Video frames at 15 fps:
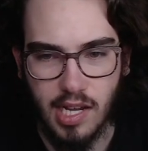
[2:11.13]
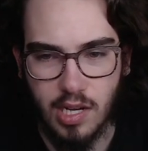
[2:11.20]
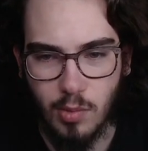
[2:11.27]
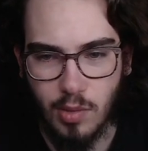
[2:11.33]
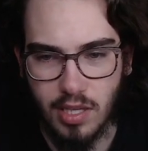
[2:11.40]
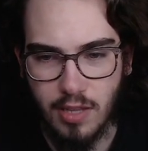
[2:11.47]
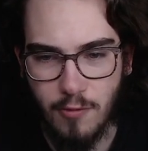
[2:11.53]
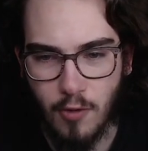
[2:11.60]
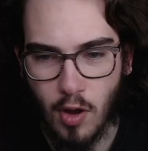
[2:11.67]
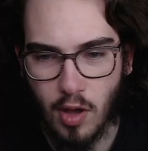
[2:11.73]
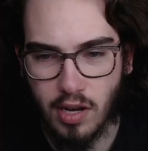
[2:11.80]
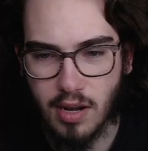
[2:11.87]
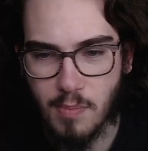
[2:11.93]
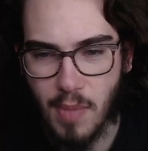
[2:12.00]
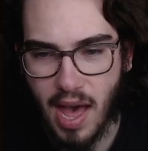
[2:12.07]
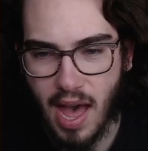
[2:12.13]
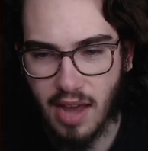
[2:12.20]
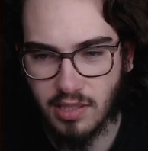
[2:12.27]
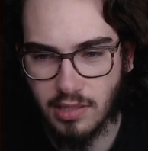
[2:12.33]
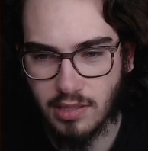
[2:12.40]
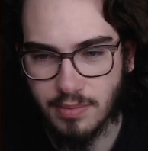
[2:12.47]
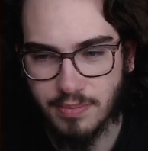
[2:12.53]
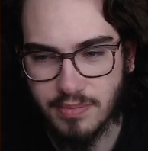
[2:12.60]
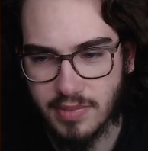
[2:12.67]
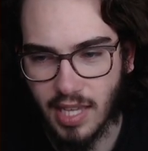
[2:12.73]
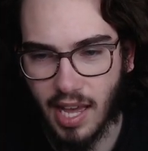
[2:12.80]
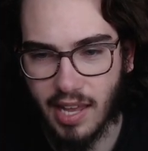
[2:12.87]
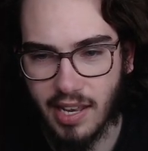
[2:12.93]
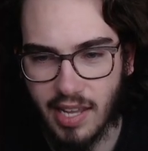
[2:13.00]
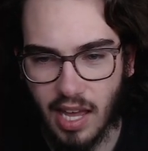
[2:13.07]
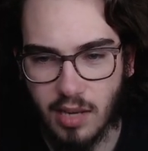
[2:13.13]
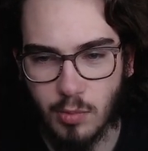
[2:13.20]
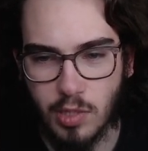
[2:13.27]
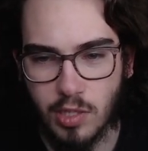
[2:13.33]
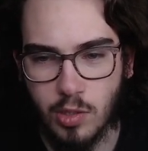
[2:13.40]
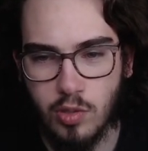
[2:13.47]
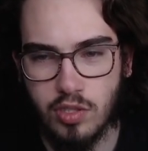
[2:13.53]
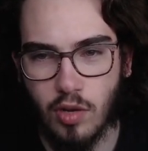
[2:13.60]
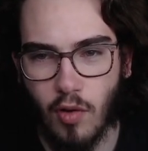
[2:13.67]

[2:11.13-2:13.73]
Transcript: Quickly fraud in battle, and then we'll lose the